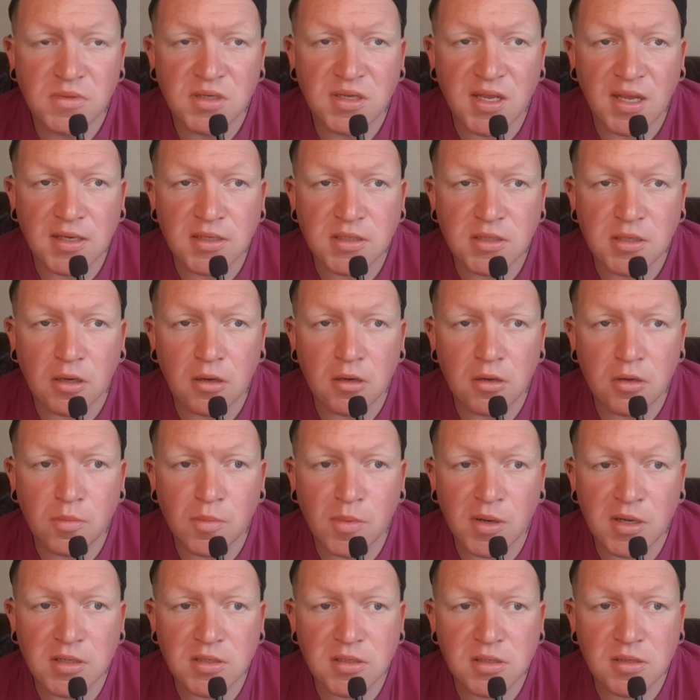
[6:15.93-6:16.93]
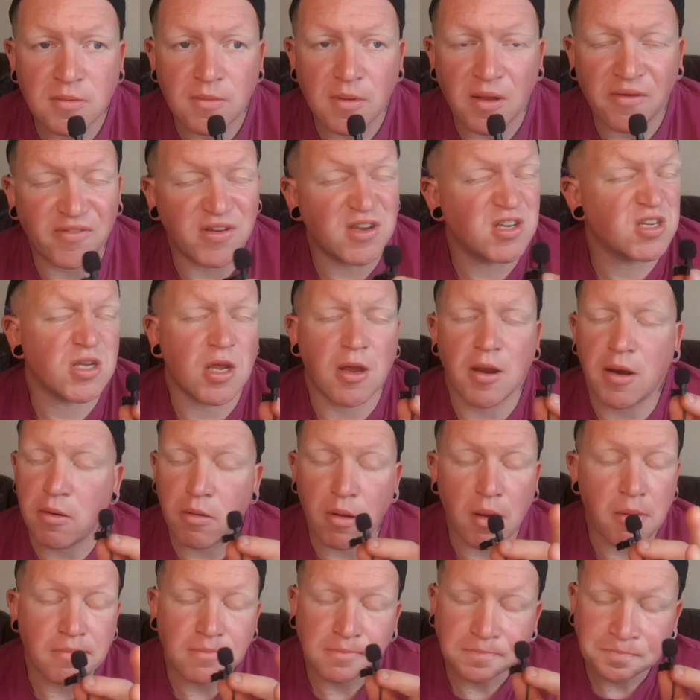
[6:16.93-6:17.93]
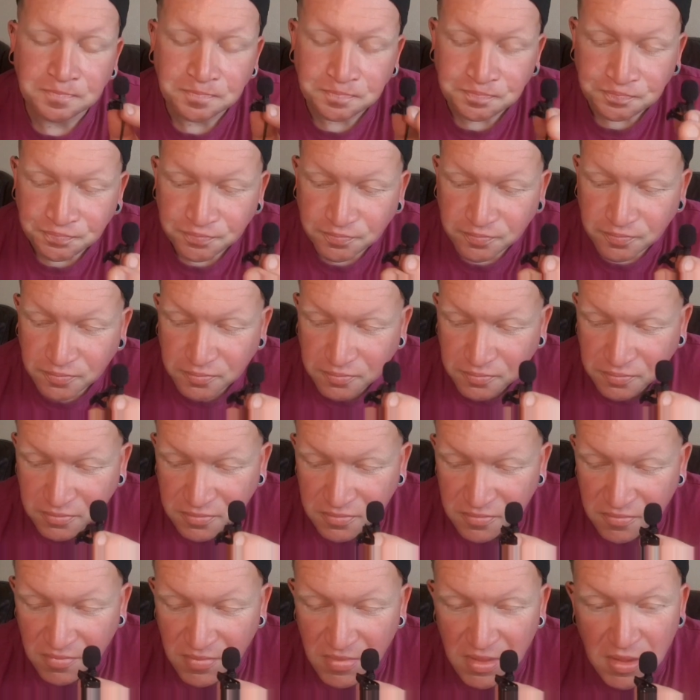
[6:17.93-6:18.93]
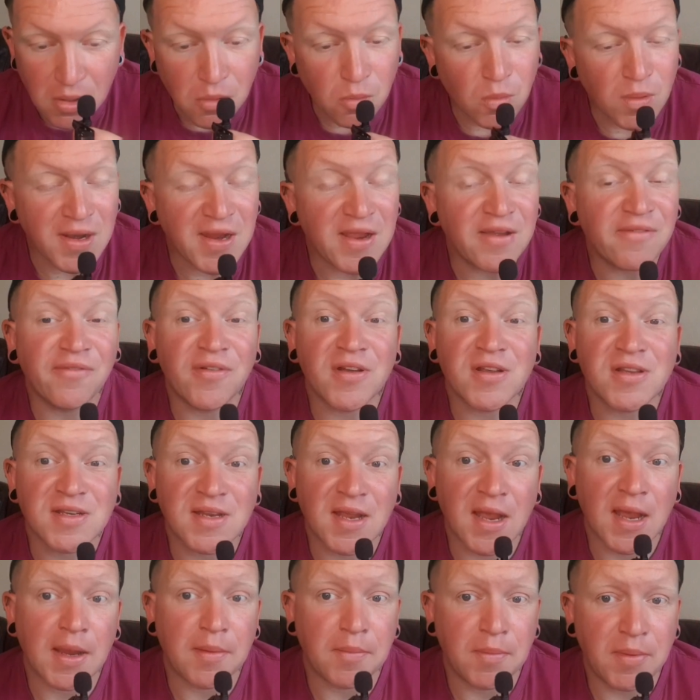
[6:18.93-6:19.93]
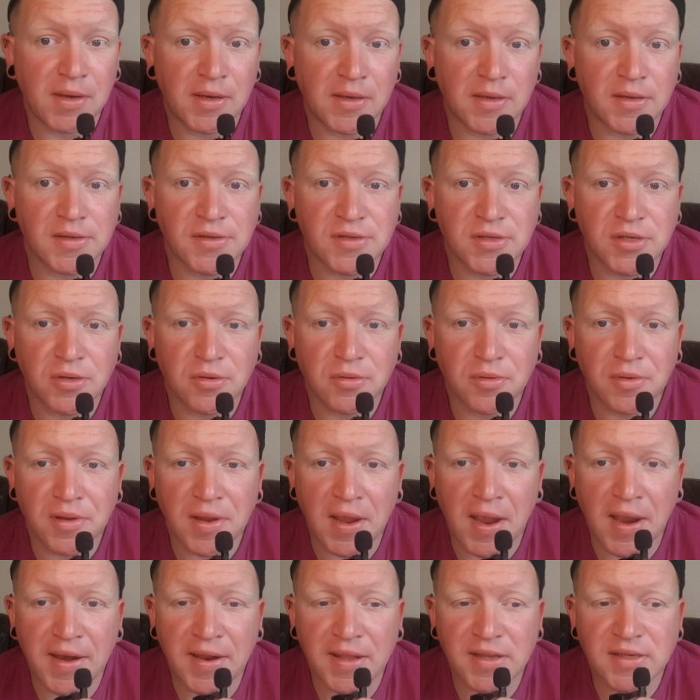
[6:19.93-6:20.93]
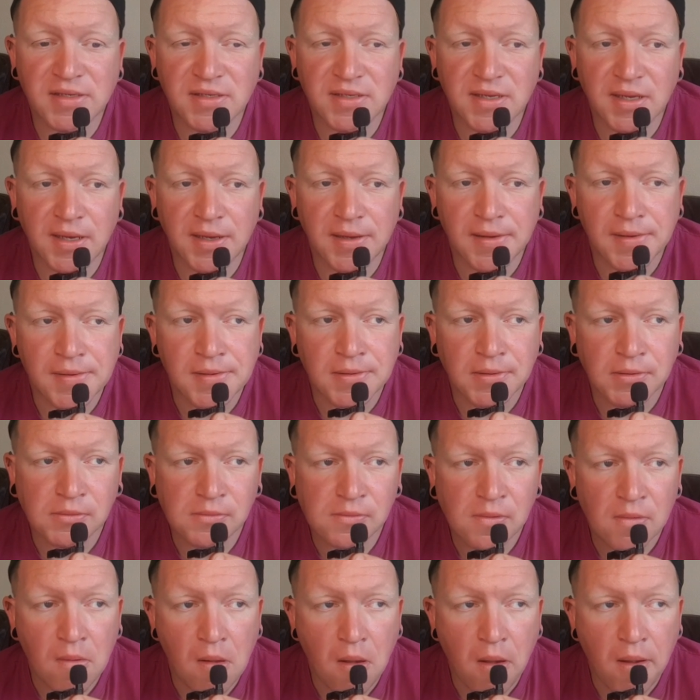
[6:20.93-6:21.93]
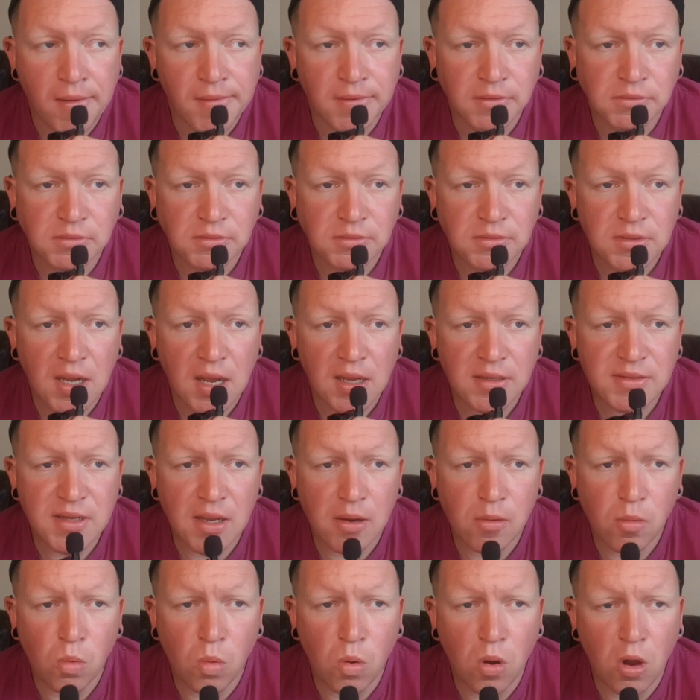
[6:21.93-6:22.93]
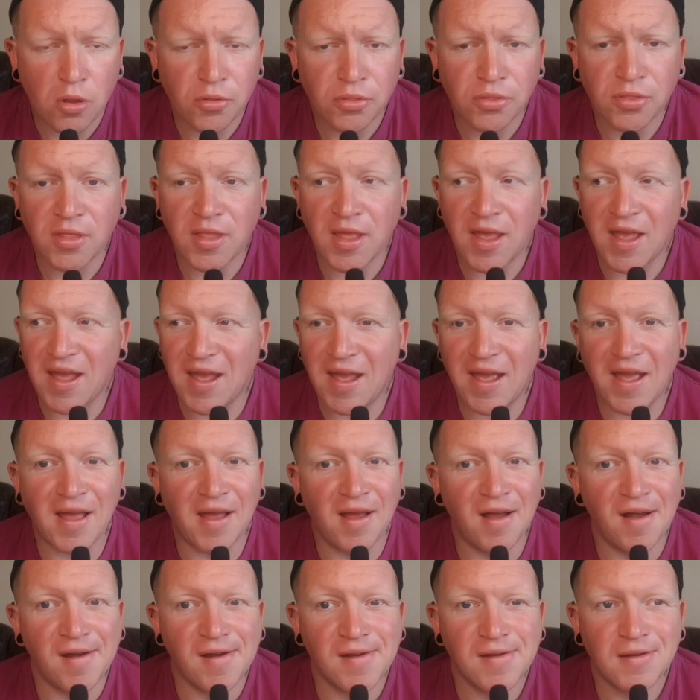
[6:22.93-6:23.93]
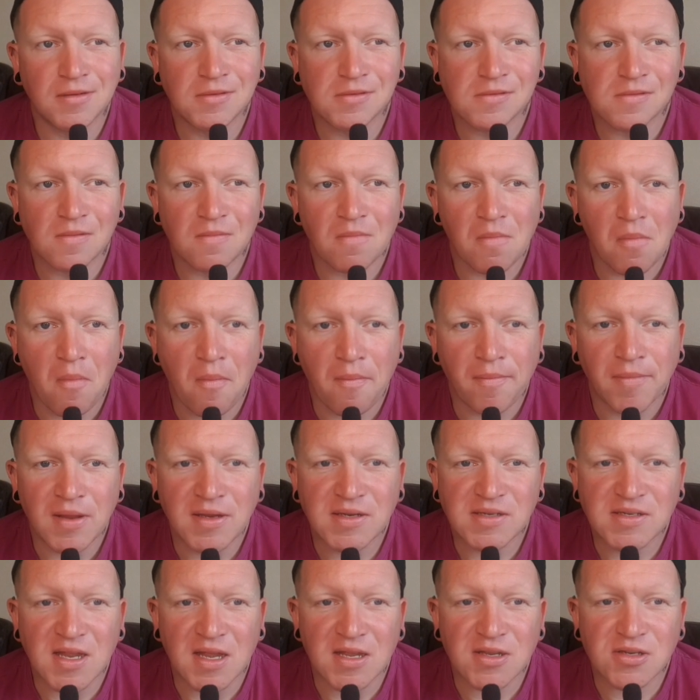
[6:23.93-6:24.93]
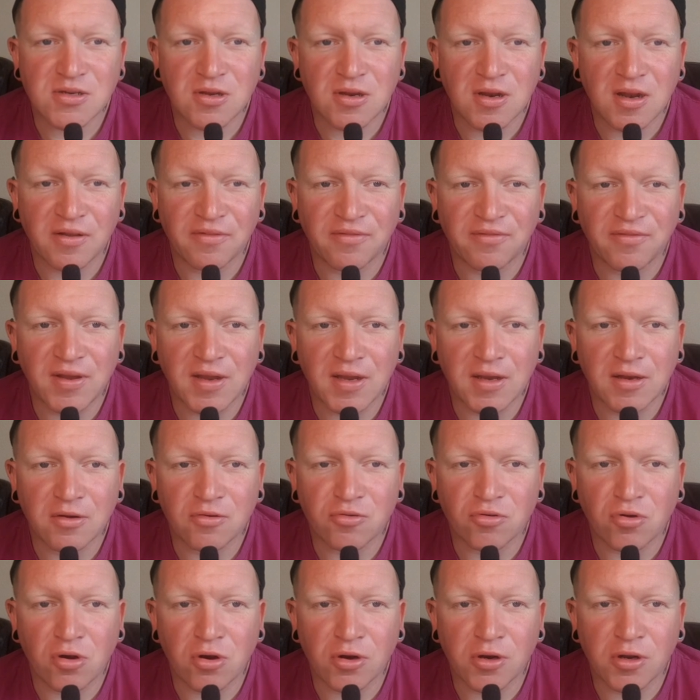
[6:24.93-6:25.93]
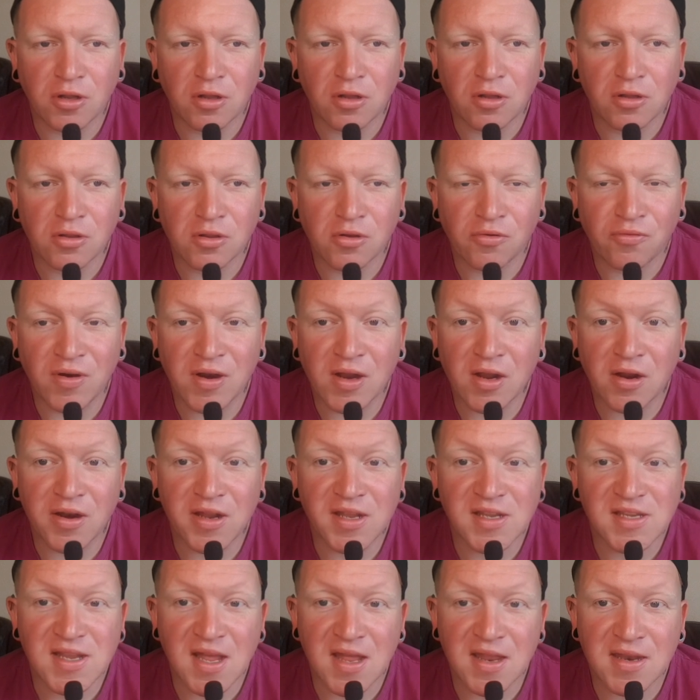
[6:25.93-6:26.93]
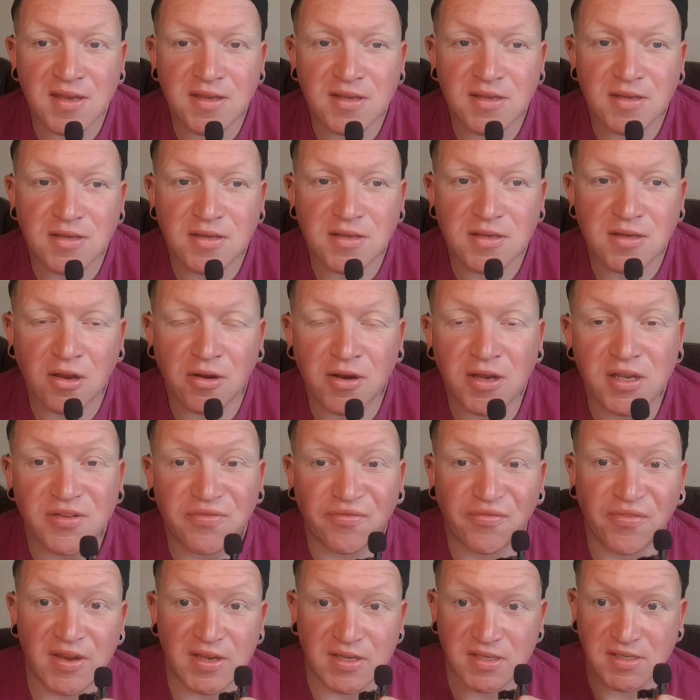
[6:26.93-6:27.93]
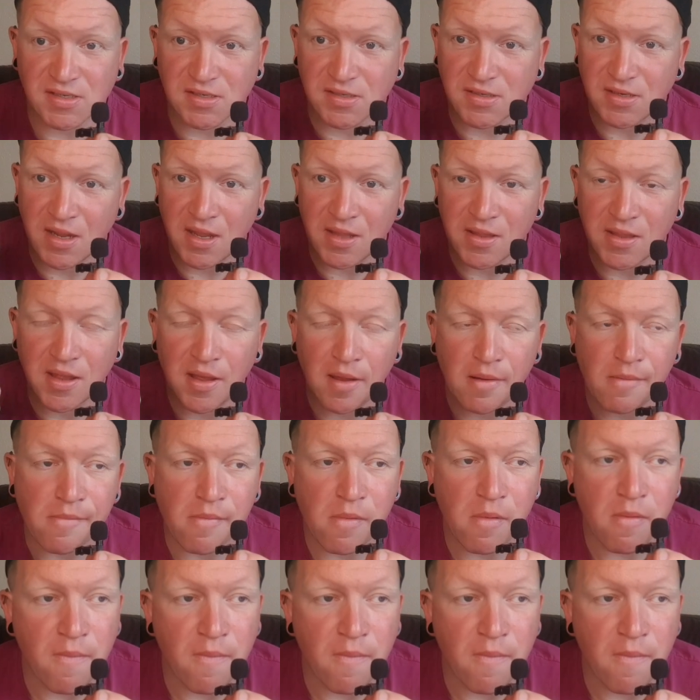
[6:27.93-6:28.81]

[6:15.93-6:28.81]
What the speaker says: Dexter Loomis, I think so anyway. When he first came into NXT, I was like, what the hell? He starts doing that thing crawling on the ring on his hands, on his fists like that.